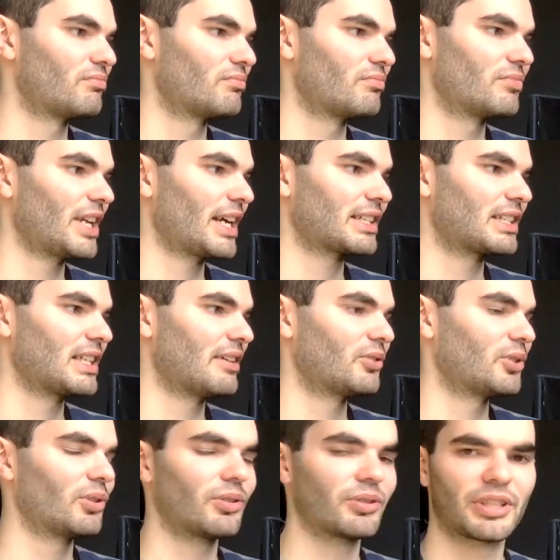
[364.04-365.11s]
next
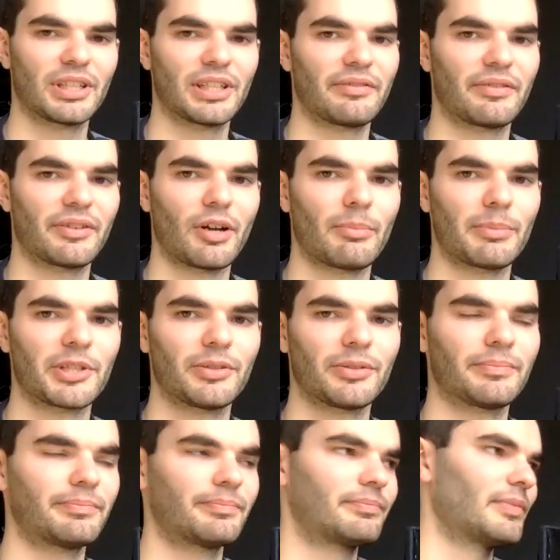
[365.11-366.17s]
level, utterly
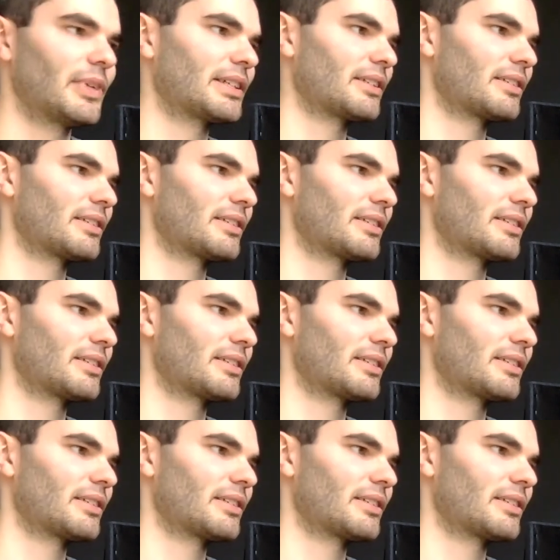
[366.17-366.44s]
phenomenal, as I